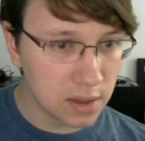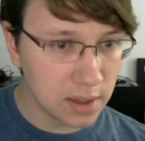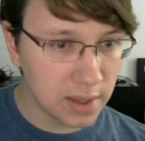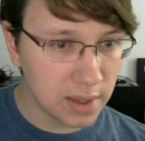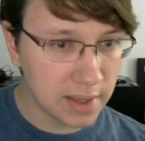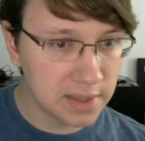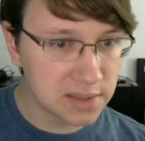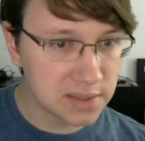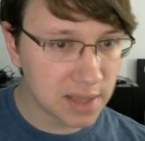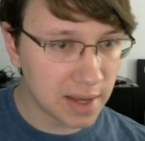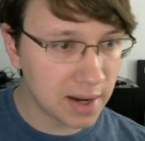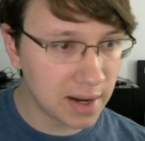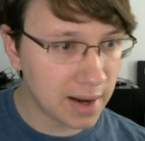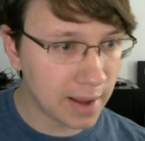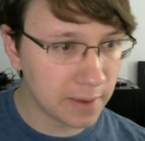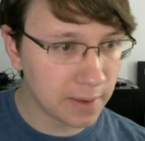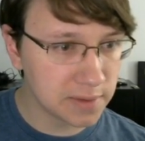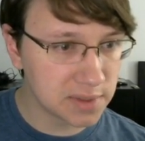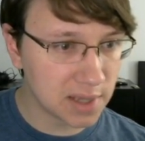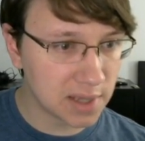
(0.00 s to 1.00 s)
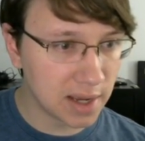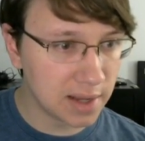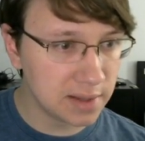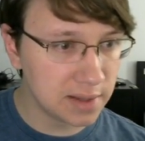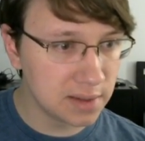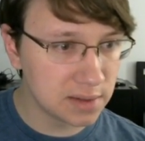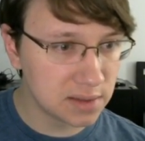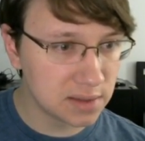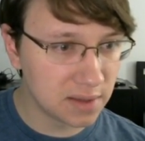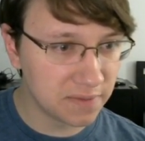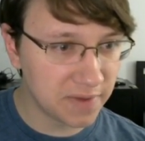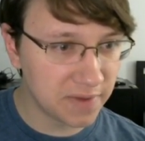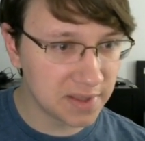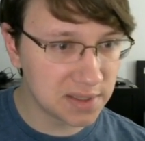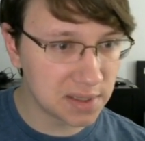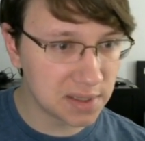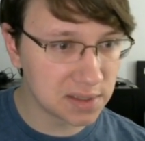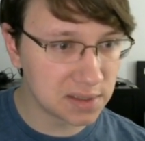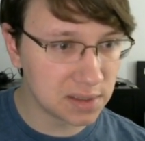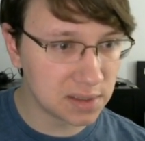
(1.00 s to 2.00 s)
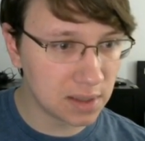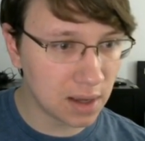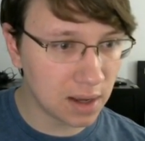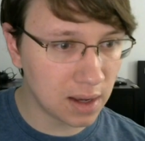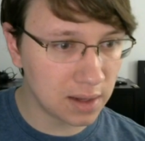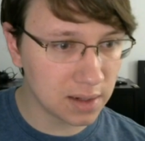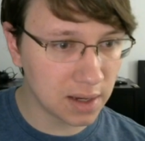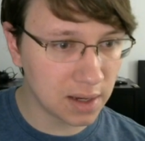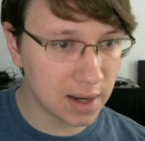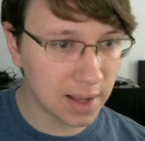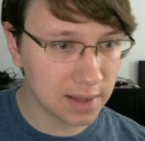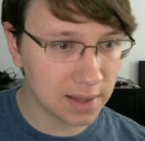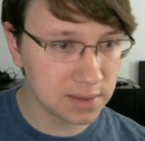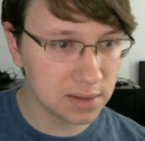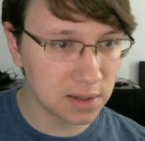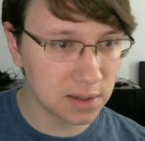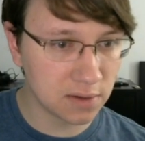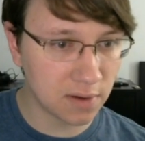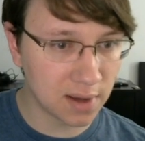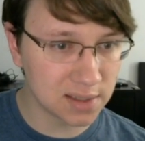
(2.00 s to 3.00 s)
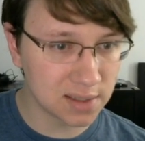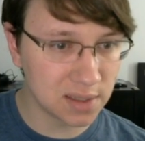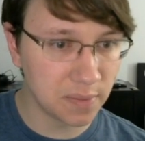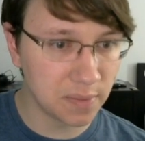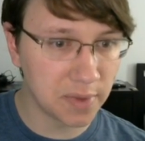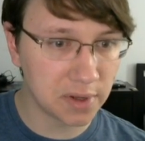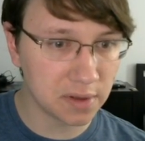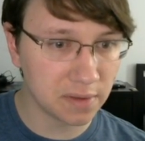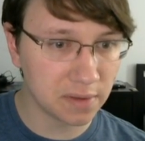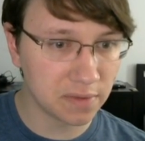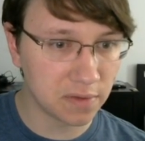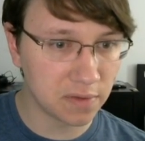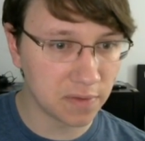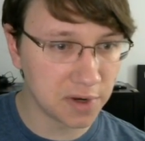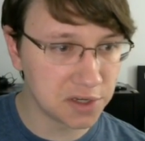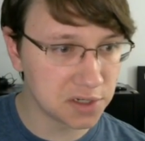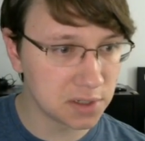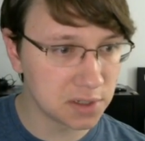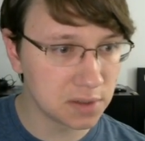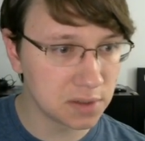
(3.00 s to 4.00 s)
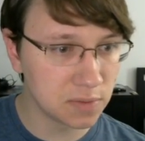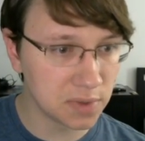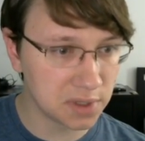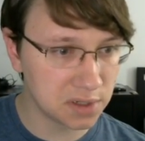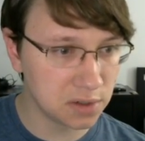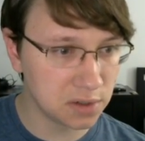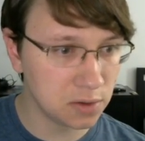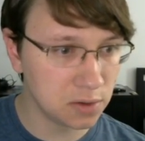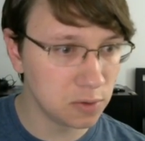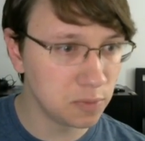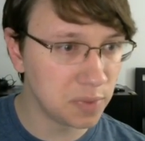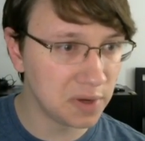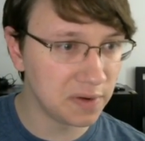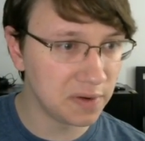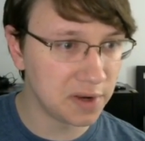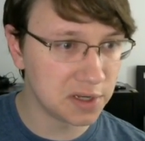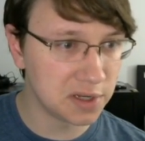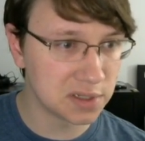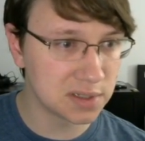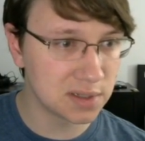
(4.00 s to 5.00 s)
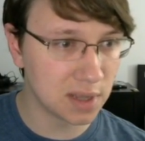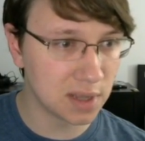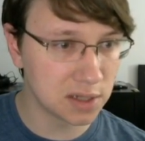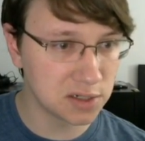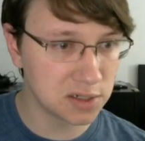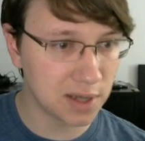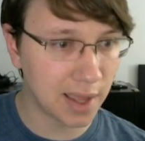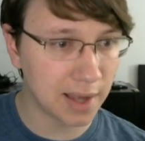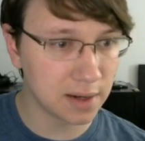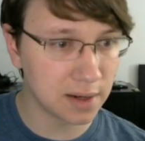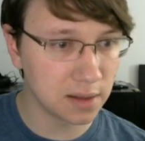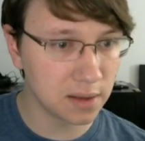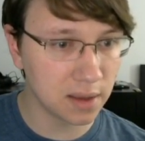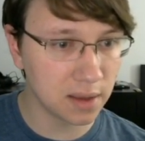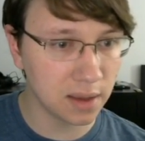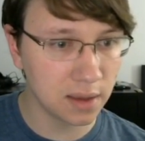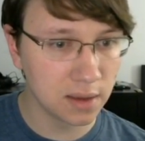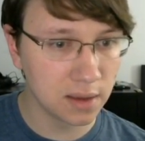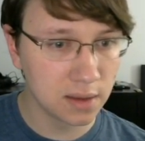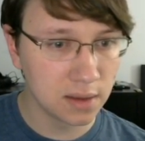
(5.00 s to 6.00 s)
Inside and outside. So the fence does not connect across the middle of the region where the 2 B regions touch diagonally.